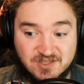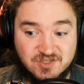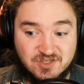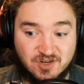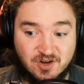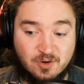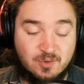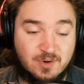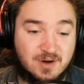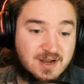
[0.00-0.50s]

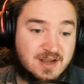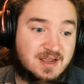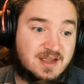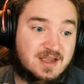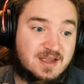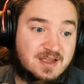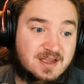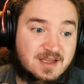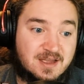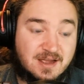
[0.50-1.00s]
So
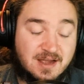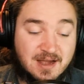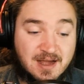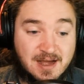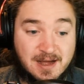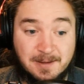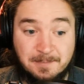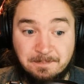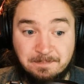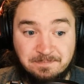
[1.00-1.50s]

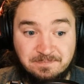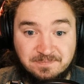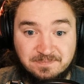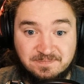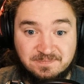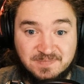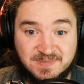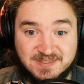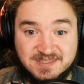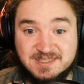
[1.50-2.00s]

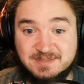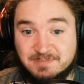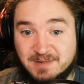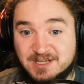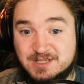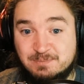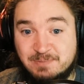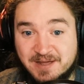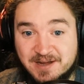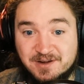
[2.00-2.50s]
this is
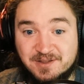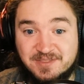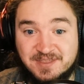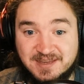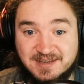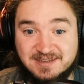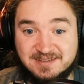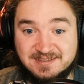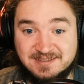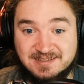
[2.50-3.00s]
much better
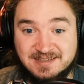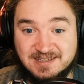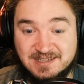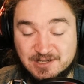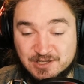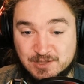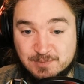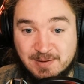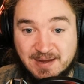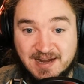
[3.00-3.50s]
than in
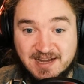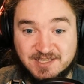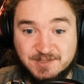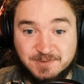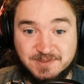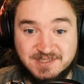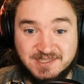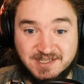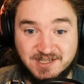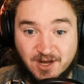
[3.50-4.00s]
years
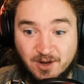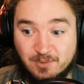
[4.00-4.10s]
past where it's like,